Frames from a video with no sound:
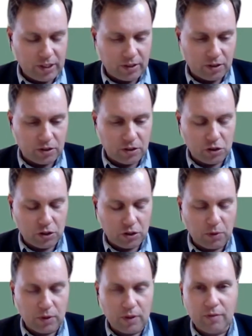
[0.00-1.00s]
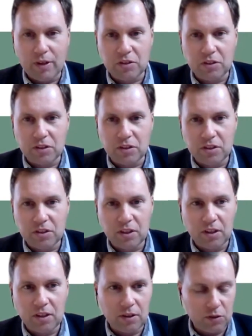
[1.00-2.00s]
sustainable investors
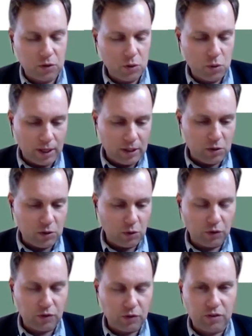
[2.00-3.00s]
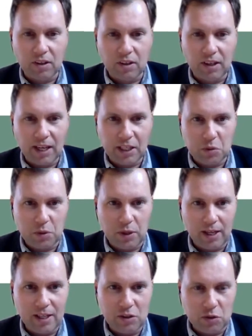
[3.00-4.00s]
do and do not like to
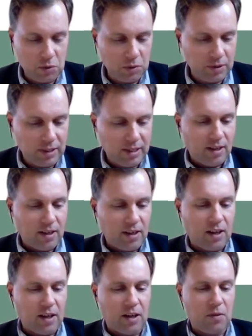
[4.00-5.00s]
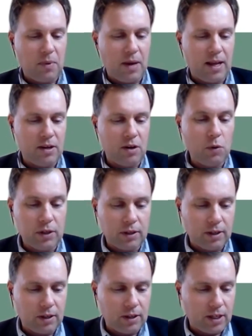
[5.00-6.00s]
get into, and
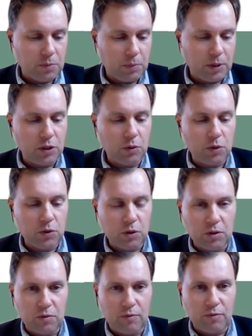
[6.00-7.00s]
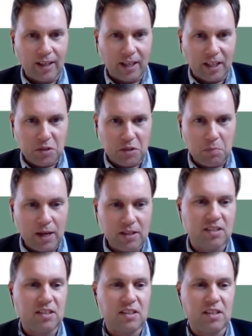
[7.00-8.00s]
knowing especially also the fintech
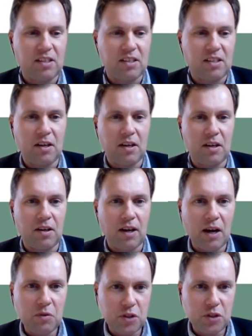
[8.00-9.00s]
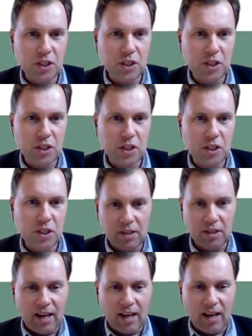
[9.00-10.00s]
space, how she looks
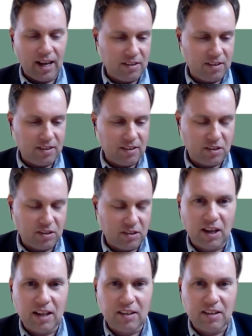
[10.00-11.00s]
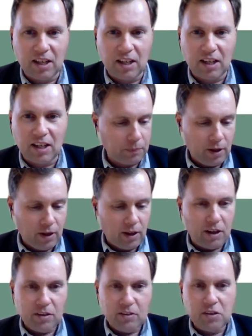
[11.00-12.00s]
at this idea.
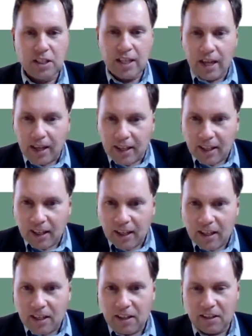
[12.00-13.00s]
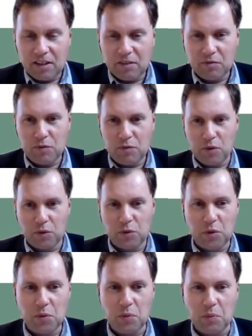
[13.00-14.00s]
Cecilia, can I give the floor
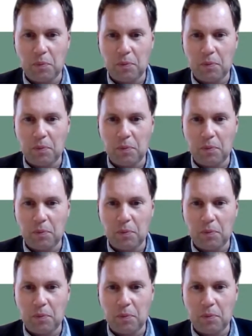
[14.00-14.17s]
to you?